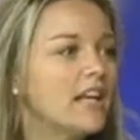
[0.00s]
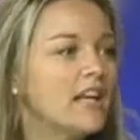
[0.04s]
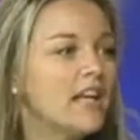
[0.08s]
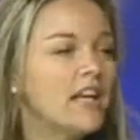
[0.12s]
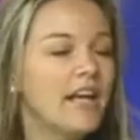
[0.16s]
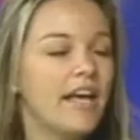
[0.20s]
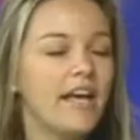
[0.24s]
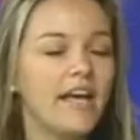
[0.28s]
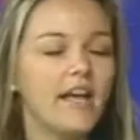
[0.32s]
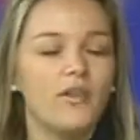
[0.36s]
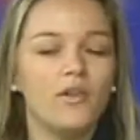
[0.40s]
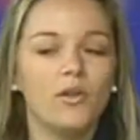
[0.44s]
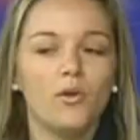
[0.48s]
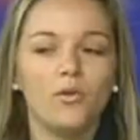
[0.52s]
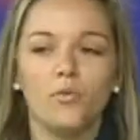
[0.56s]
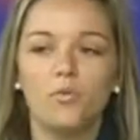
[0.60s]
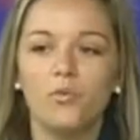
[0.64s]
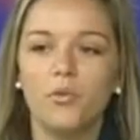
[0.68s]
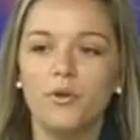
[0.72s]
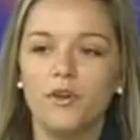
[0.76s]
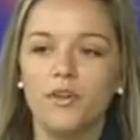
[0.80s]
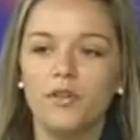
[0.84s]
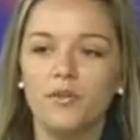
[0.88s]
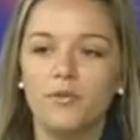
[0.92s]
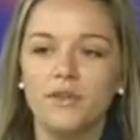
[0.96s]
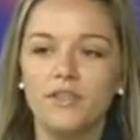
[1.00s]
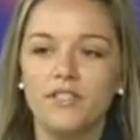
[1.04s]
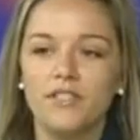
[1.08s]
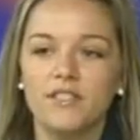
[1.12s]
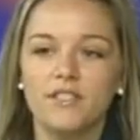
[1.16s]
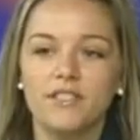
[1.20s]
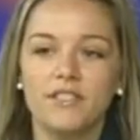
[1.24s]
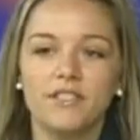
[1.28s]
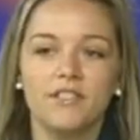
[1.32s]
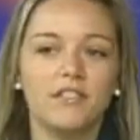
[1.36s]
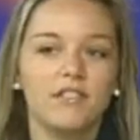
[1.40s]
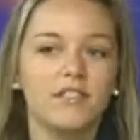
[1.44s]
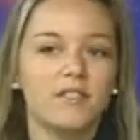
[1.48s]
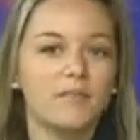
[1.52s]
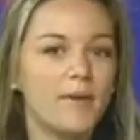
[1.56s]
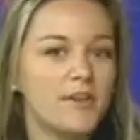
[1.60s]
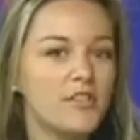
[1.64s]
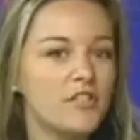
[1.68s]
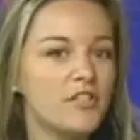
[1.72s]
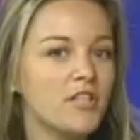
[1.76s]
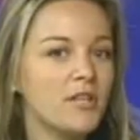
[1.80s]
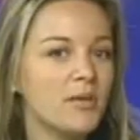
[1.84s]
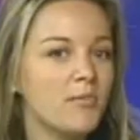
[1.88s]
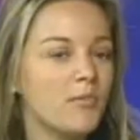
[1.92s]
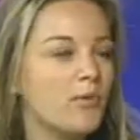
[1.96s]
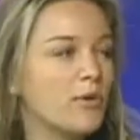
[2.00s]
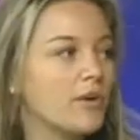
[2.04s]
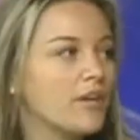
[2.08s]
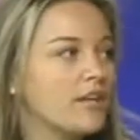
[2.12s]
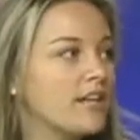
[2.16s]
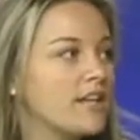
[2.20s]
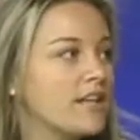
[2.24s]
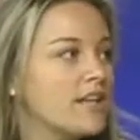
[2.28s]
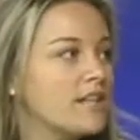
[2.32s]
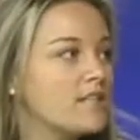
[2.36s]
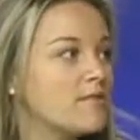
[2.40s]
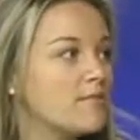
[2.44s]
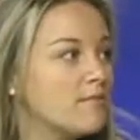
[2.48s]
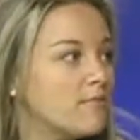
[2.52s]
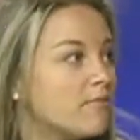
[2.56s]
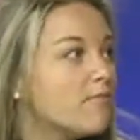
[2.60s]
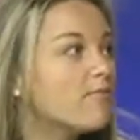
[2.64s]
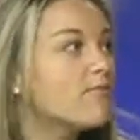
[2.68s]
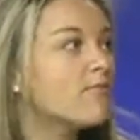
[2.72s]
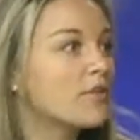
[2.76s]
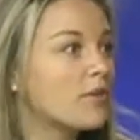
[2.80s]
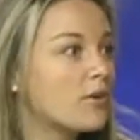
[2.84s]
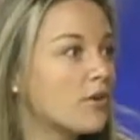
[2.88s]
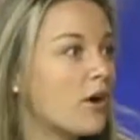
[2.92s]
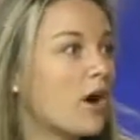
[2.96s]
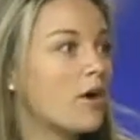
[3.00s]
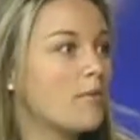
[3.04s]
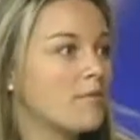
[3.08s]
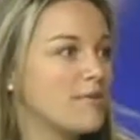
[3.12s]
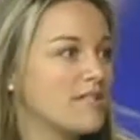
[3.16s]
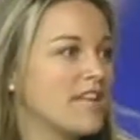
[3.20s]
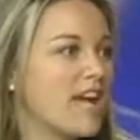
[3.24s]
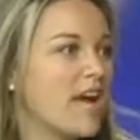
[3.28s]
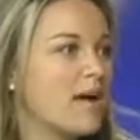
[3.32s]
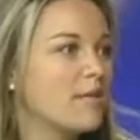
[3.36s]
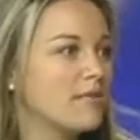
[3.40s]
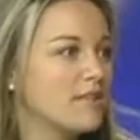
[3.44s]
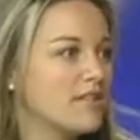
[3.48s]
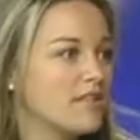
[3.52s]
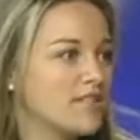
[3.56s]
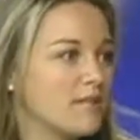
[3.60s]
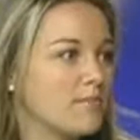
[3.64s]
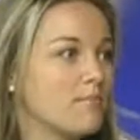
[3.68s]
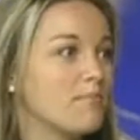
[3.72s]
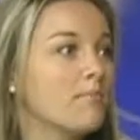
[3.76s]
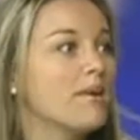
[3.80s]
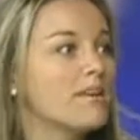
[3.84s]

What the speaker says: And one of the reasons it's especially important is for our metabolism.